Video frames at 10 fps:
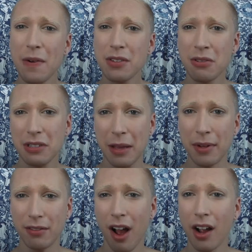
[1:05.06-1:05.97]
Don't get
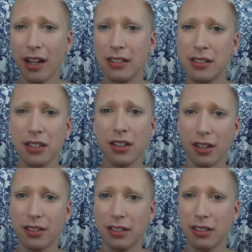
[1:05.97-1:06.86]
me wrong, it still
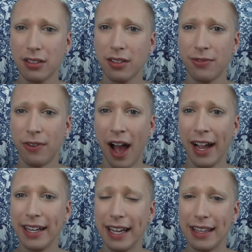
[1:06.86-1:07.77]
looked
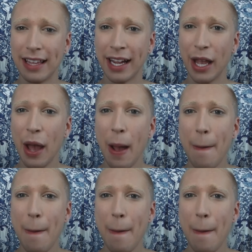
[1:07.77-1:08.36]
fine, I think,